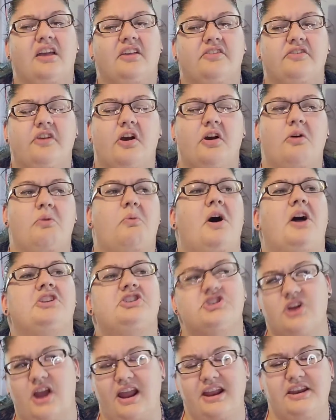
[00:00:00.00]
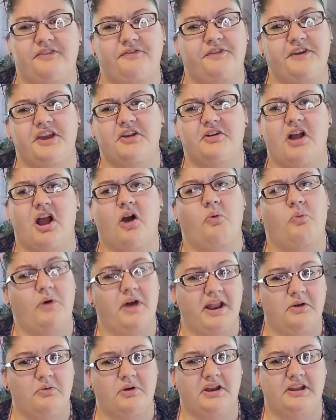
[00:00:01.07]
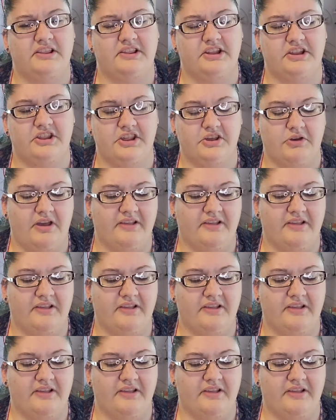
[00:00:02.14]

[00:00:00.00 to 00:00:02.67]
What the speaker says: So while trying to figure out what I wanted to do,